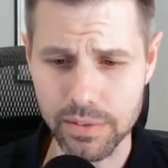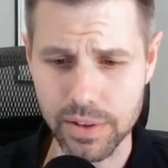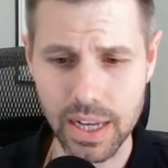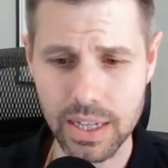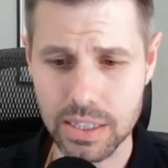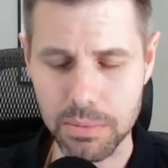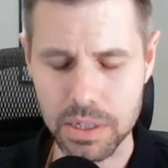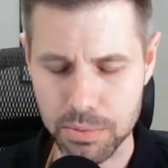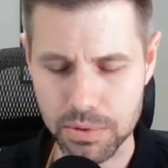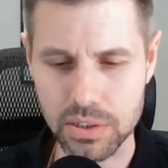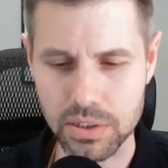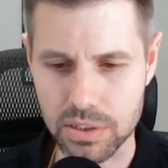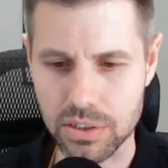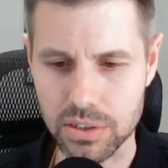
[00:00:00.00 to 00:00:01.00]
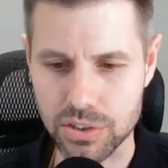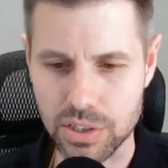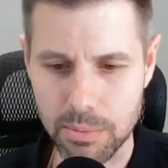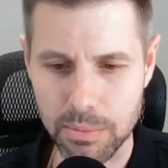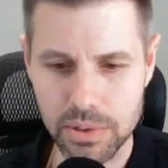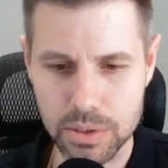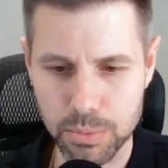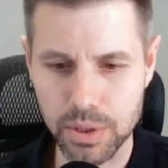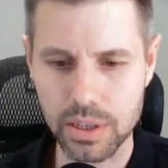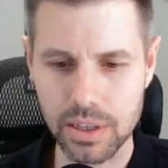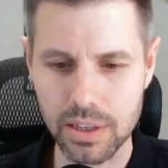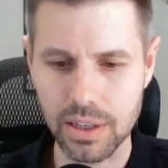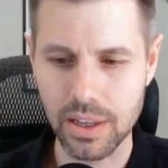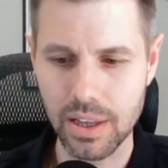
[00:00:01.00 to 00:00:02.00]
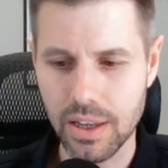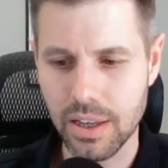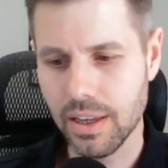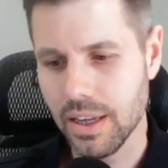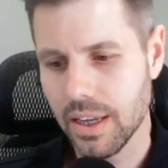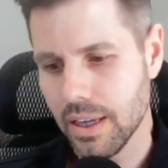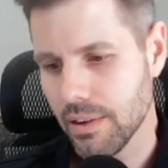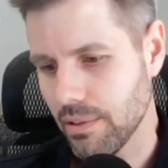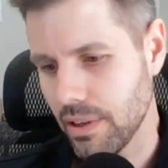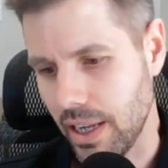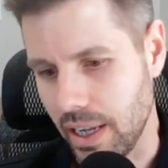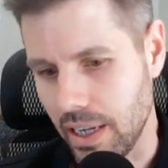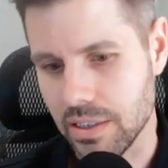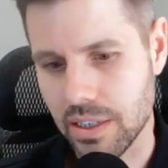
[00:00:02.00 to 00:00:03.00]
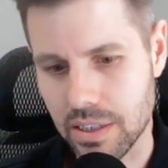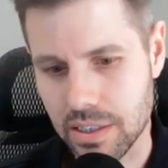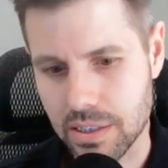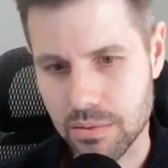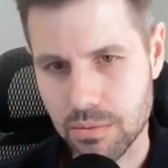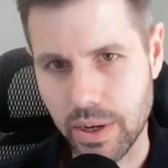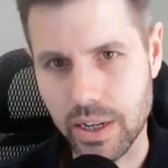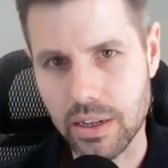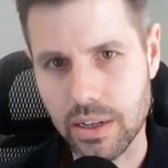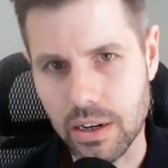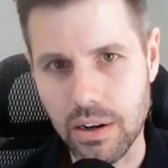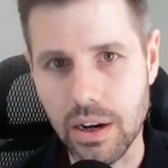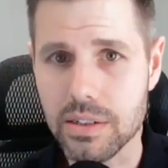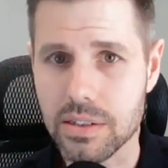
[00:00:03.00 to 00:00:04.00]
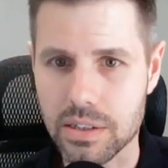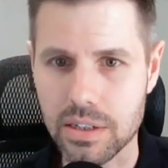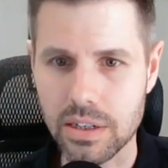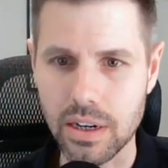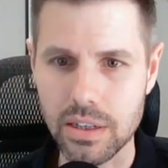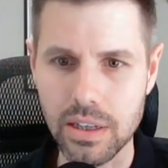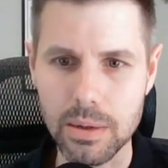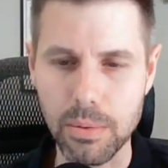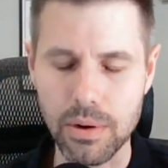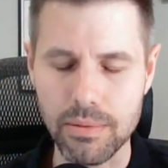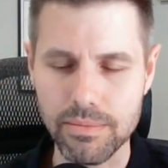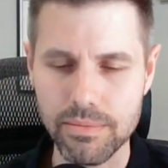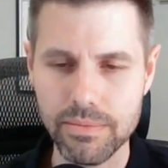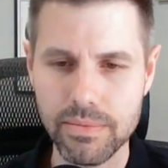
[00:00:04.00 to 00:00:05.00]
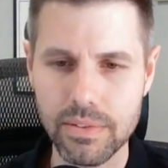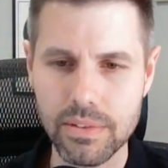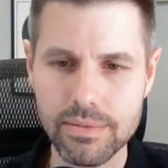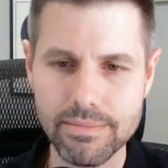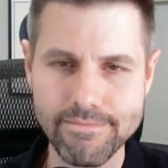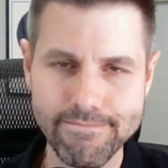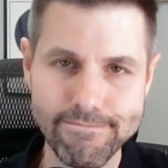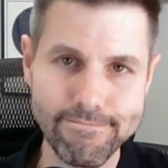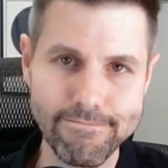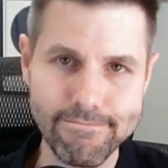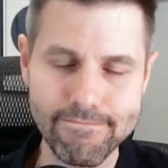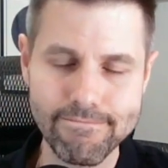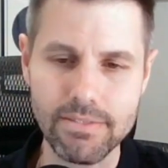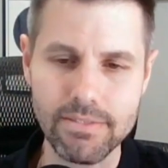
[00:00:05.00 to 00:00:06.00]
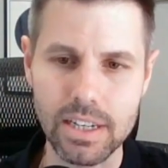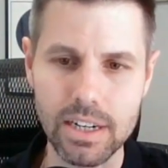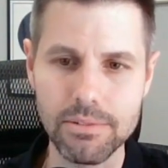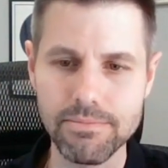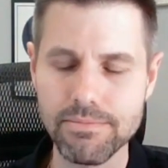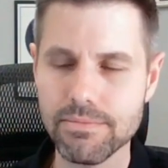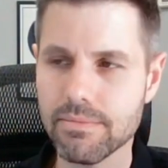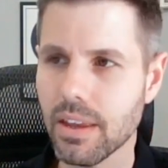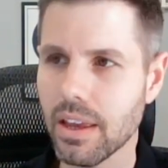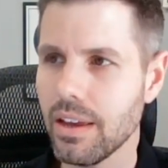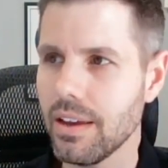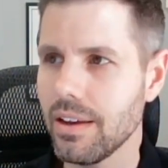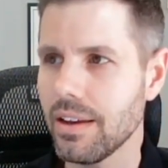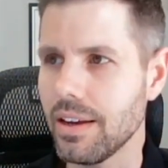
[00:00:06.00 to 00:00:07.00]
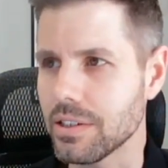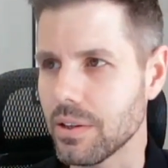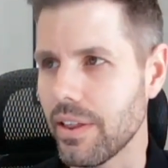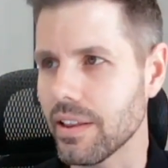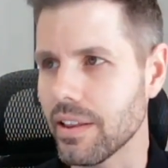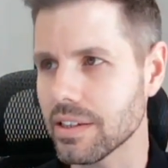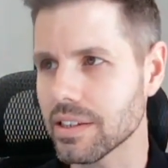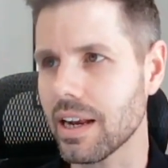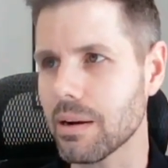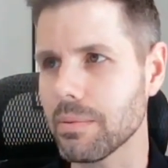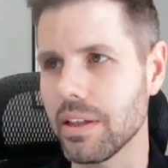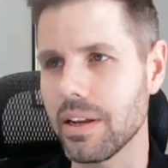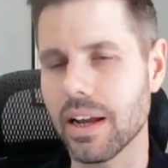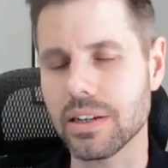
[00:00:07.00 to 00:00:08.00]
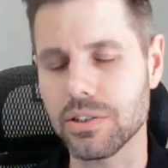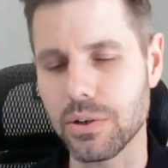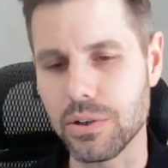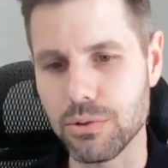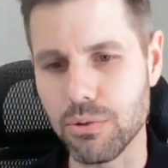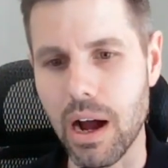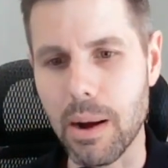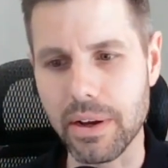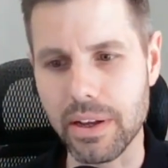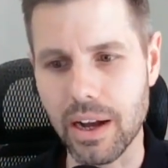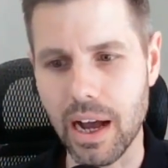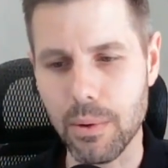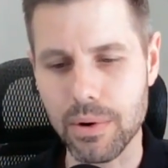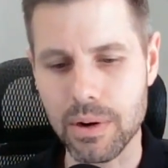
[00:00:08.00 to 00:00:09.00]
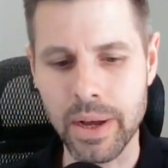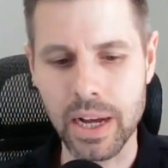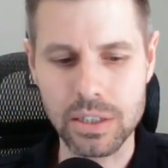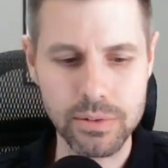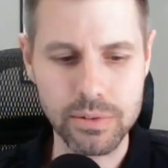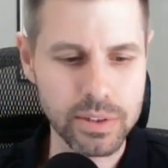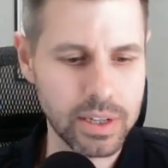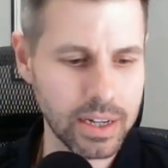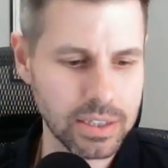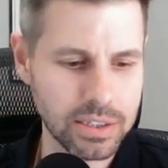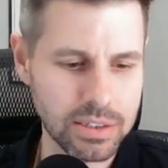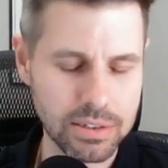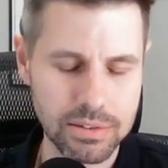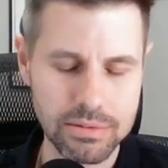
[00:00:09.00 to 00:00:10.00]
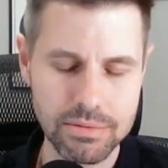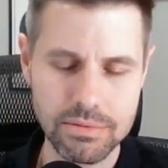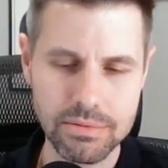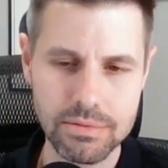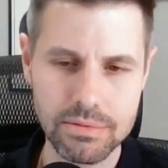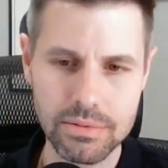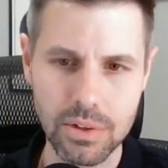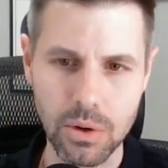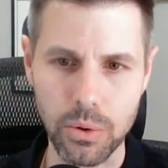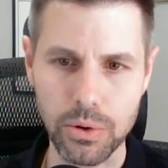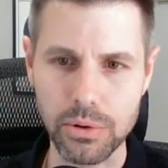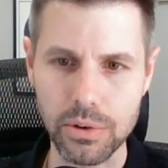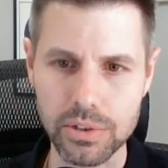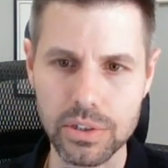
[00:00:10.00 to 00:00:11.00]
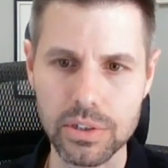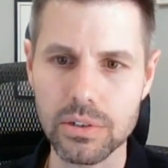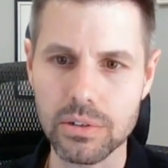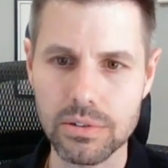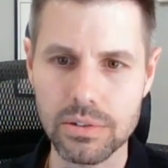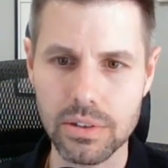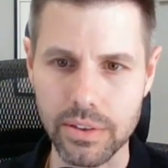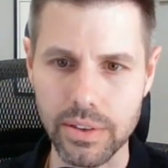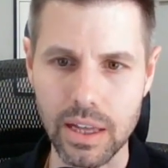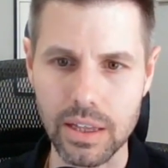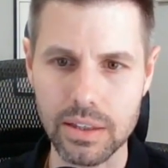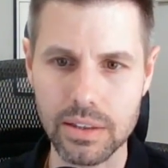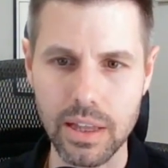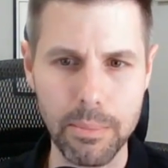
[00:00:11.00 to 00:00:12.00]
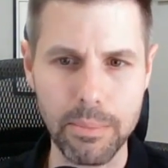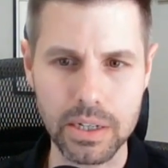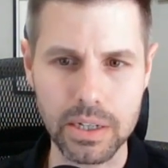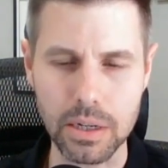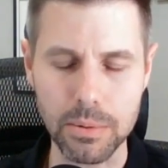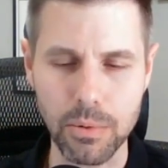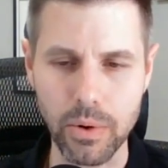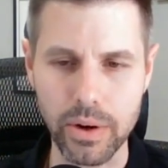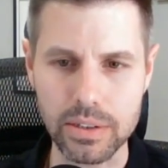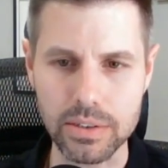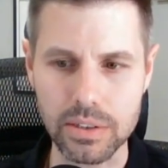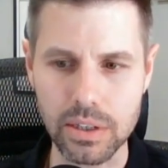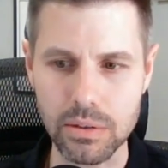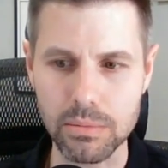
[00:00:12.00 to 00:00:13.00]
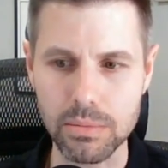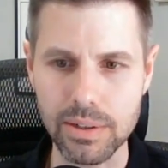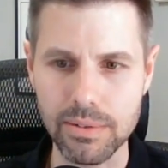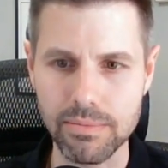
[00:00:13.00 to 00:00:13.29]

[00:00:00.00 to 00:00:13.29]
to estimates, but just generally speaking, the easiest way to cut costs is to cut labor. Yeah. So it's got to be the next shoe to drop. I would imagine over the next quarter or two that picks up quite considerably.